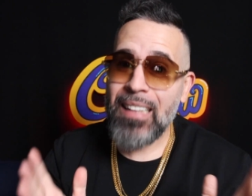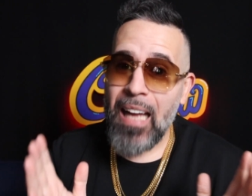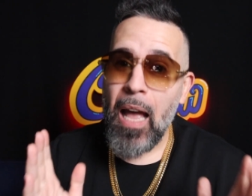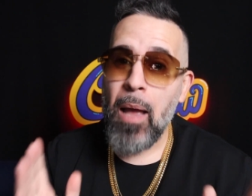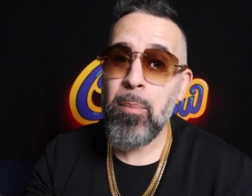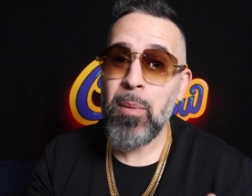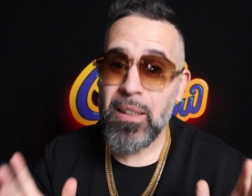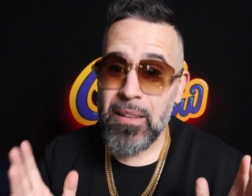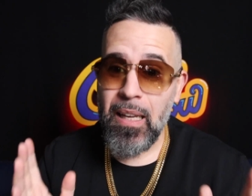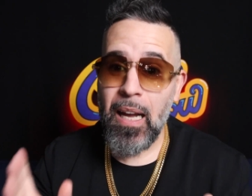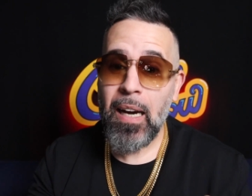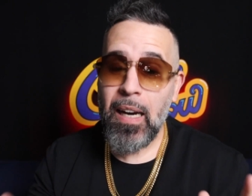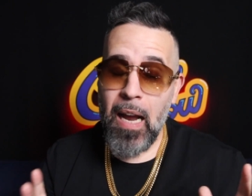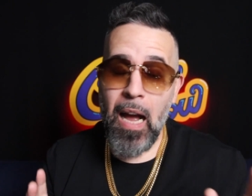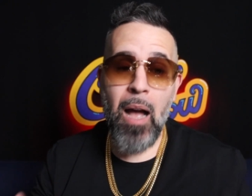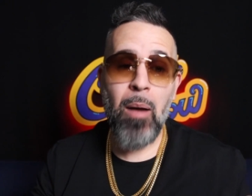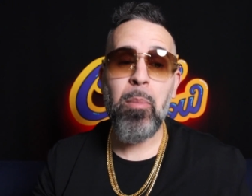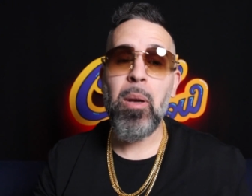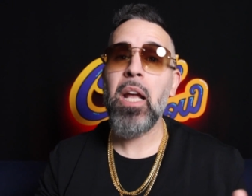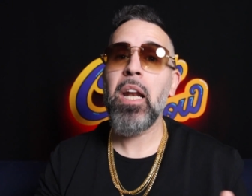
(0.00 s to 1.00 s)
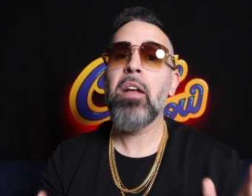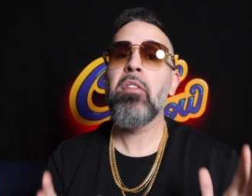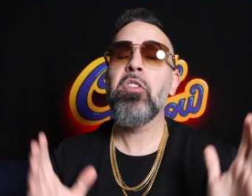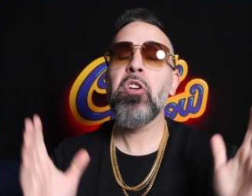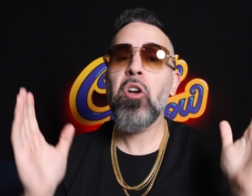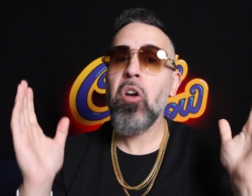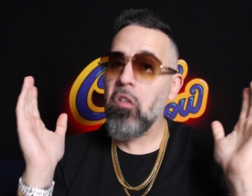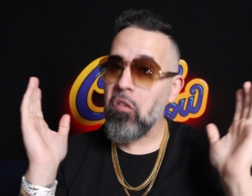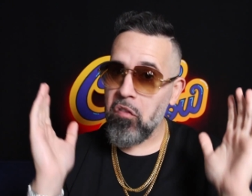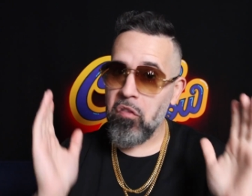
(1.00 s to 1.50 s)
diamond dot com. And if
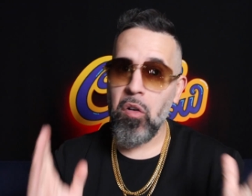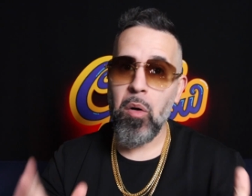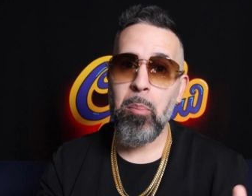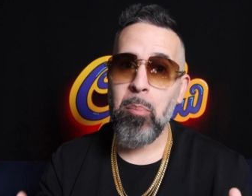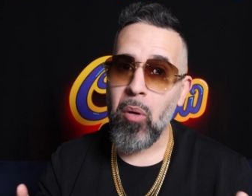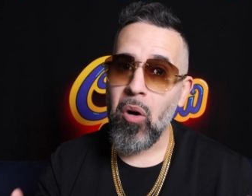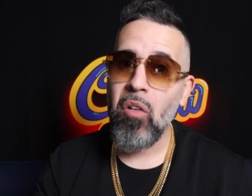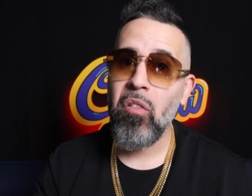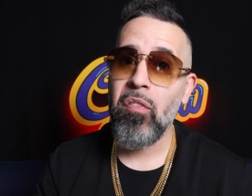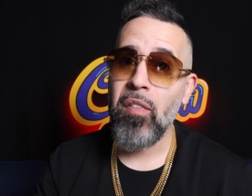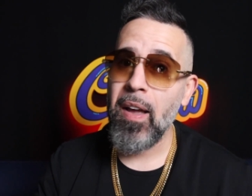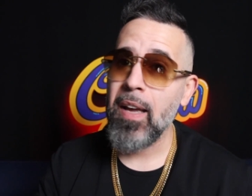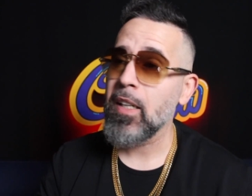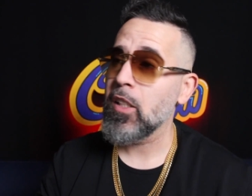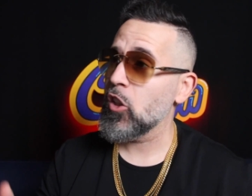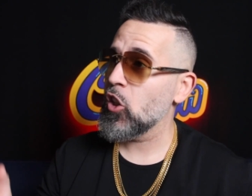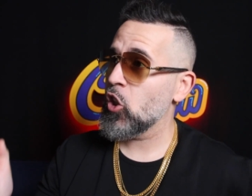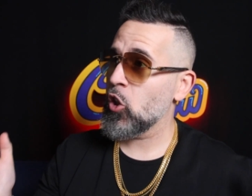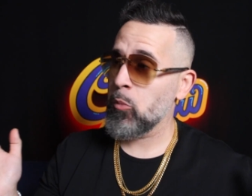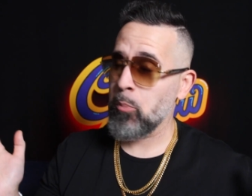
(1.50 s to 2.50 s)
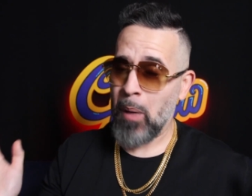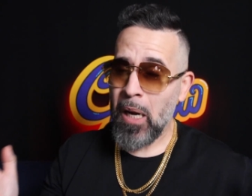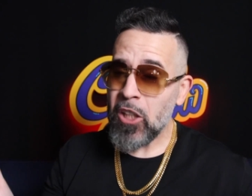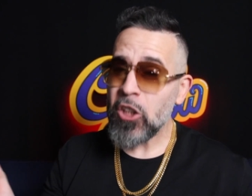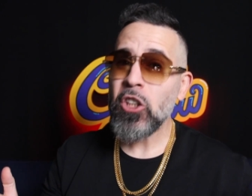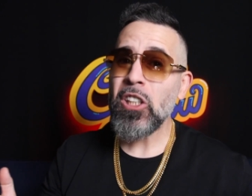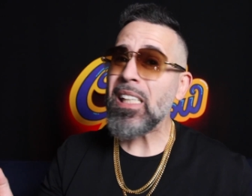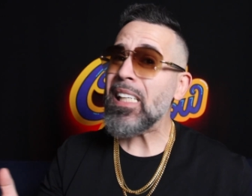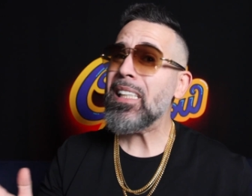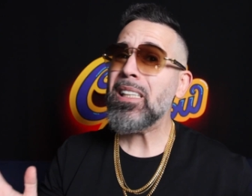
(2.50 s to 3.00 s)
you're a football fan,
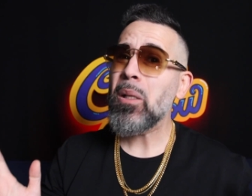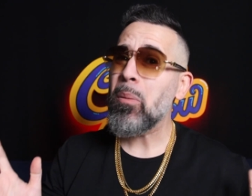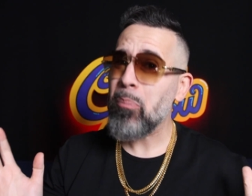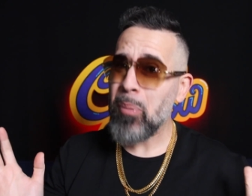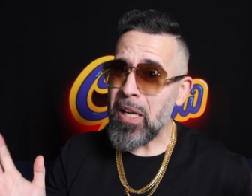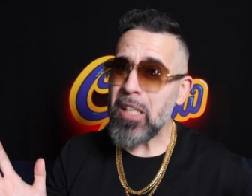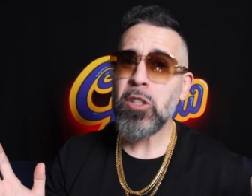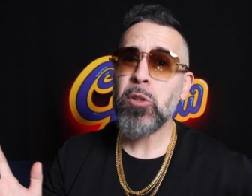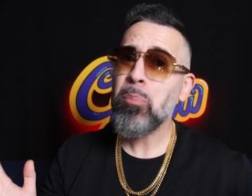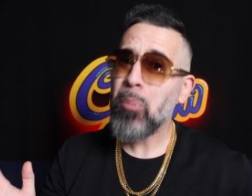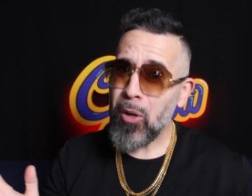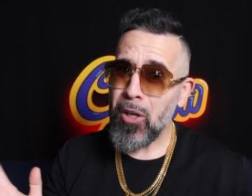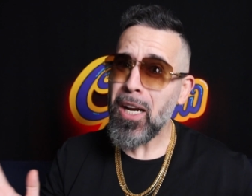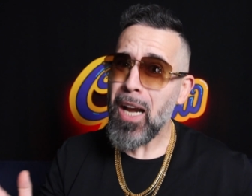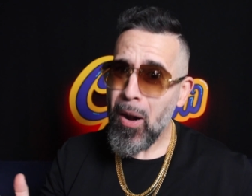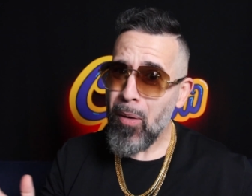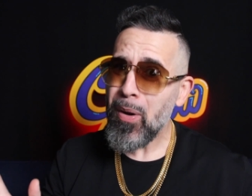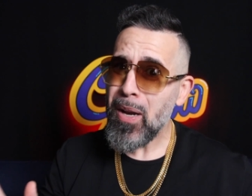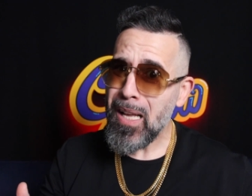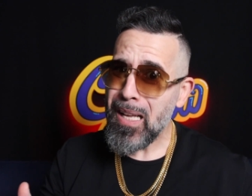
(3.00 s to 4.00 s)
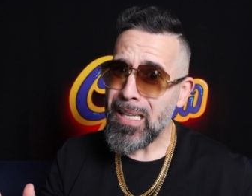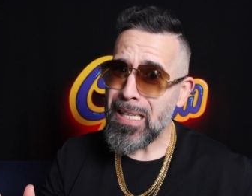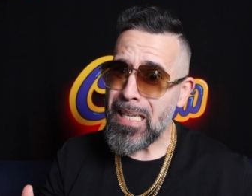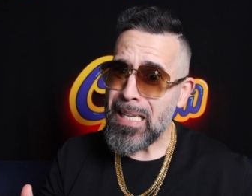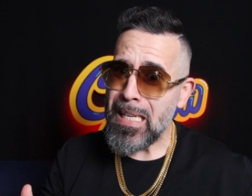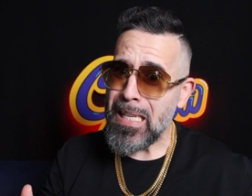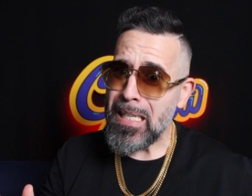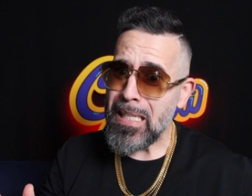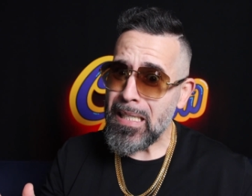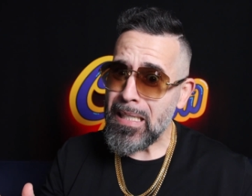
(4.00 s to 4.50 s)
especially in the Pittsburgh area,
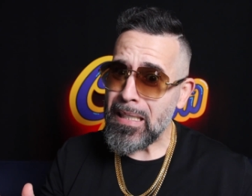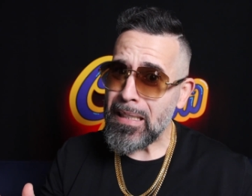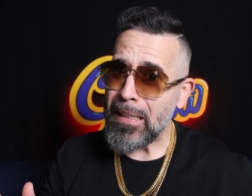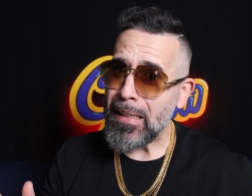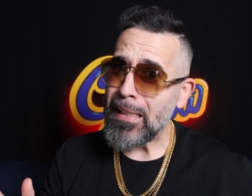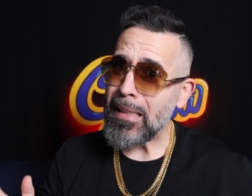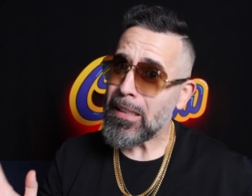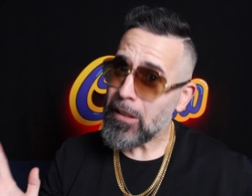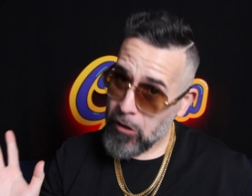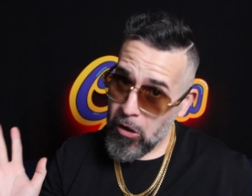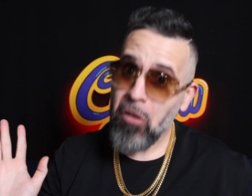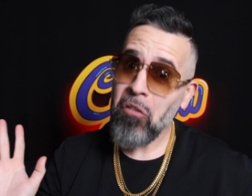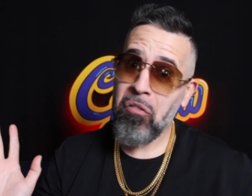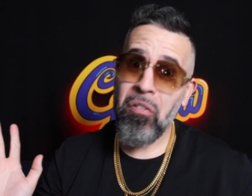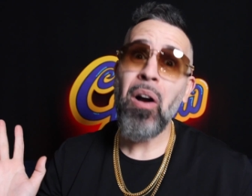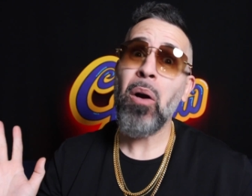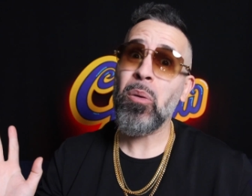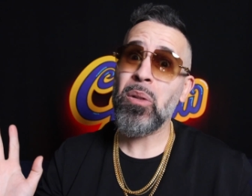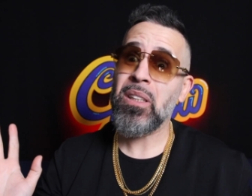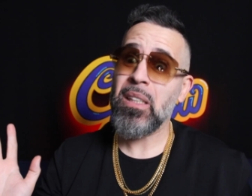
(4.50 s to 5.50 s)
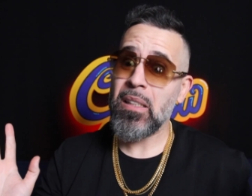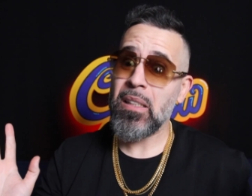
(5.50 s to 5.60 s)
you don't fuck with